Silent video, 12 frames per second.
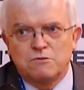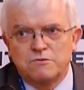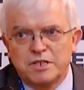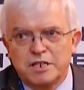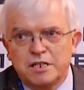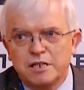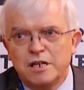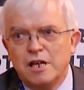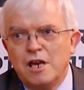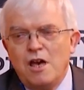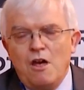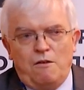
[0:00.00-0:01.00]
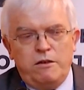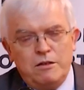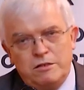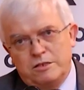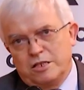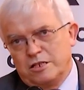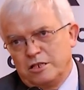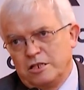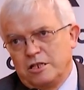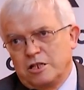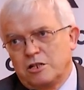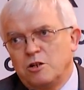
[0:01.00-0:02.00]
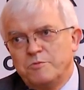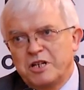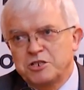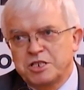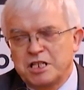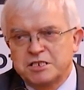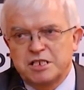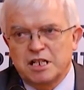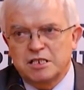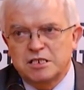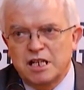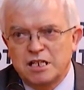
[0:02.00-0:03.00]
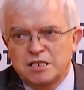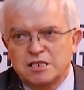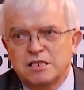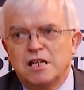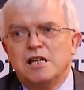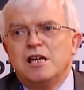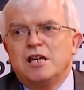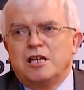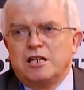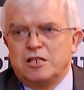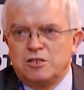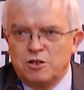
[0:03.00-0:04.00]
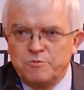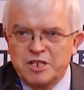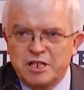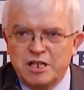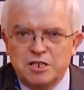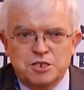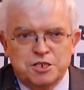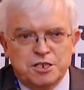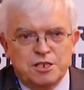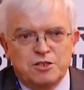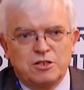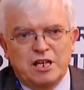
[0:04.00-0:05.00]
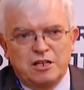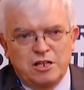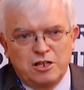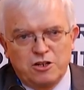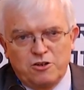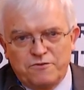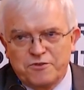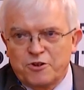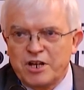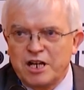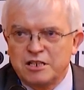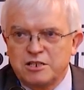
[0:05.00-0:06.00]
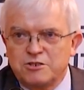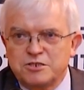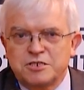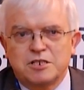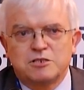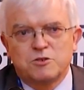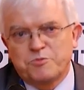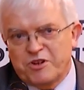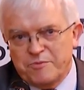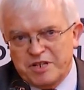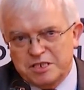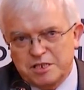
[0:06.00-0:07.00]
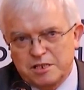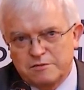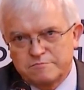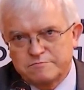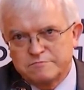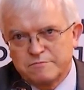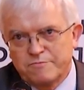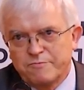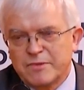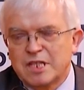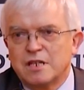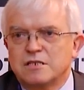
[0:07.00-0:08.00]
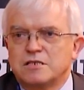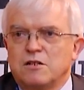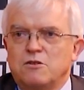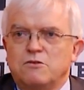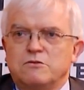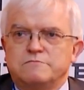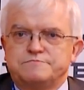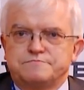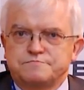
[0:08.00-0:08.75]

only uh, commercial success, uh, domination uh, over others, supremacy. So